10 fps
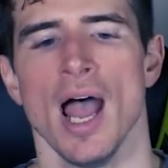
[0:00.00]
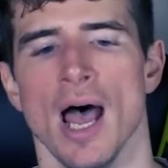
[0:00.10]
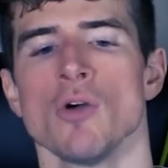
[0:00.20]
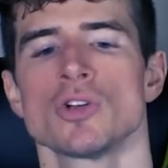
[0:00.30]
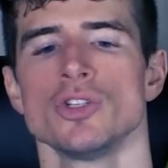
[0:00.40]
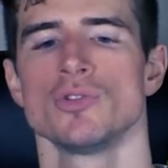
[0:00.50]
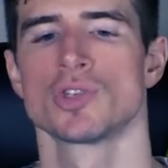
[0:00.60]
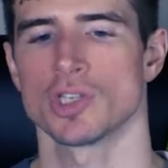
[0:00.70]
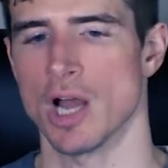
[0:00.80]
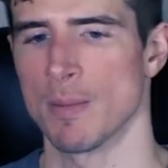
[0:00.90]
How could you
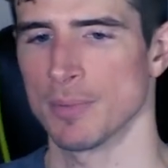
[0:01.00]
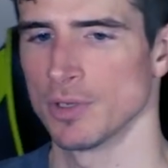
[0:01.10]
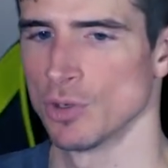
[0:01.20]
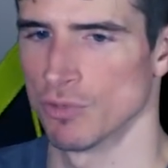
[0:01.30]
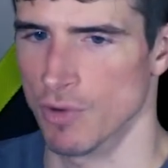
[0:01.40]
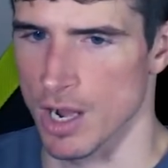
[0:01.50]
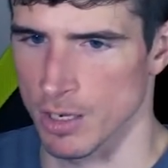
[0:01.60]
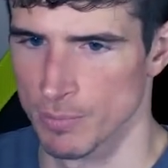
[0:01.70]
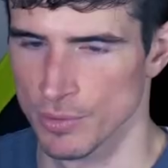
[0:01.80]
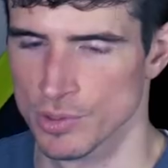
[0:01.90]
stop your
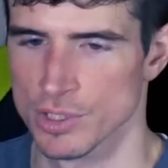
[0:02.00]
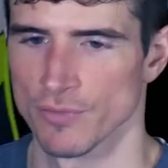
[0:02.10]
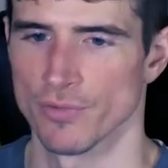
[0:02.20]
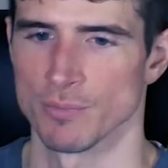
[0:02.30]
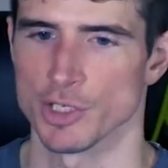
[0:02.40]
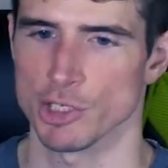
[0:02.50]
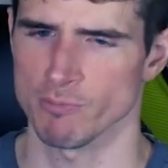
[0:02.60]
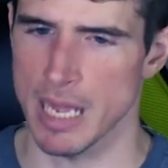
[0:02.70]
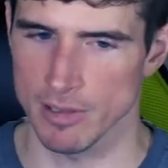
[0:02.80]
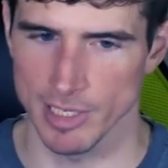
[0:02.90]
rock boots from
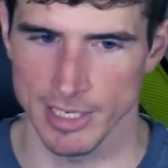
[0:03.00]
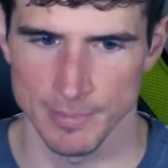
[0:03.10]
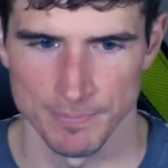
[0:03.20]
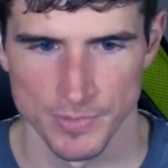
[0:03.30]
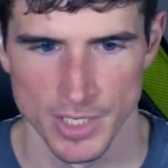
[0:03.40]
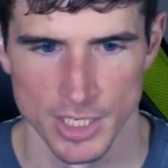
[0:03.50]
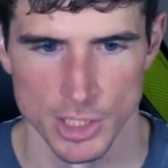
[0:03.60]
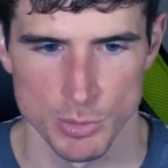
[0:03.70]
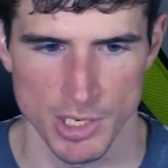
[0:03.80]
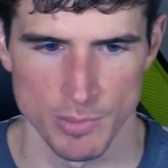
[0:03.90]

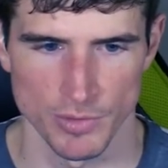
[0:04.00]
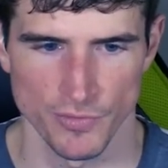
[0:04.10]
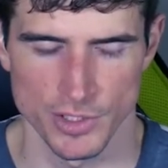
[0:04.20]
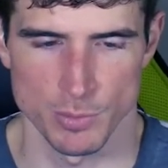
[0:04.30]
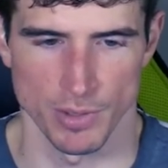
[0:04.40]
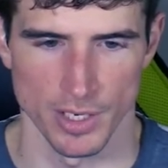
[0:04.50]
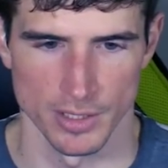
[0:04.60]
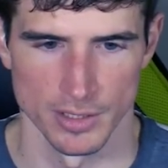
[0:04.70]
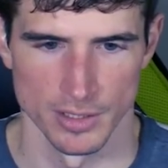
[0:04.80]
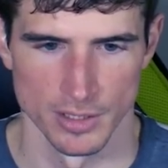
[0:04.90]
smelling? Spray them with foot spray.